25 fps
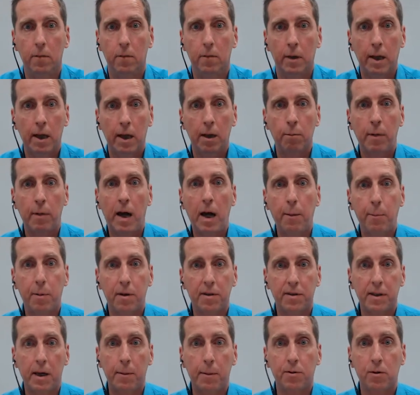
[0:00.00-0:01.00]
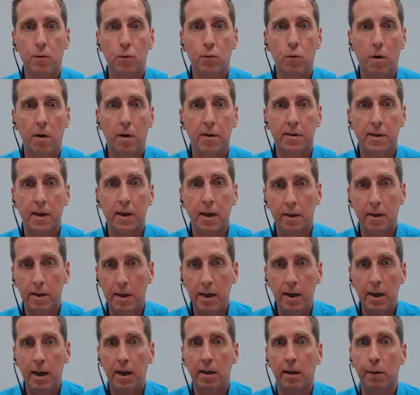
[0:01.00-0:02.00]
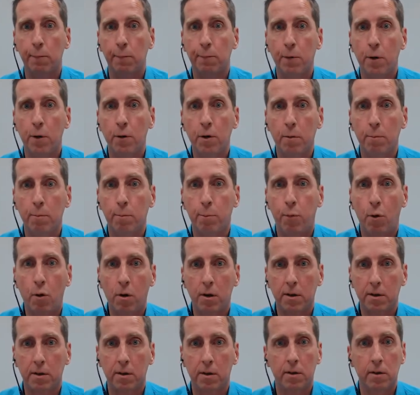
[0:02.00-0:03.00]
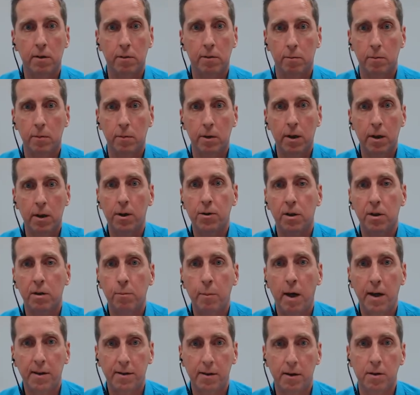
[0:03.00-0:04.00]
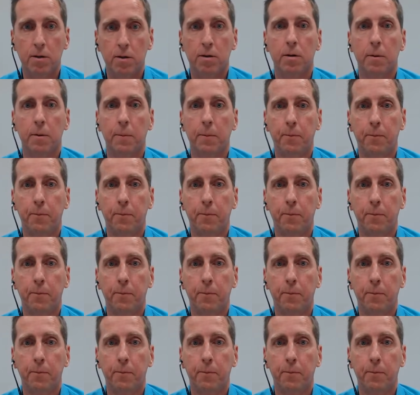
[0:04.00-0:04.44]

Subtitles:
Then my perception was that he had a very important, urgent message.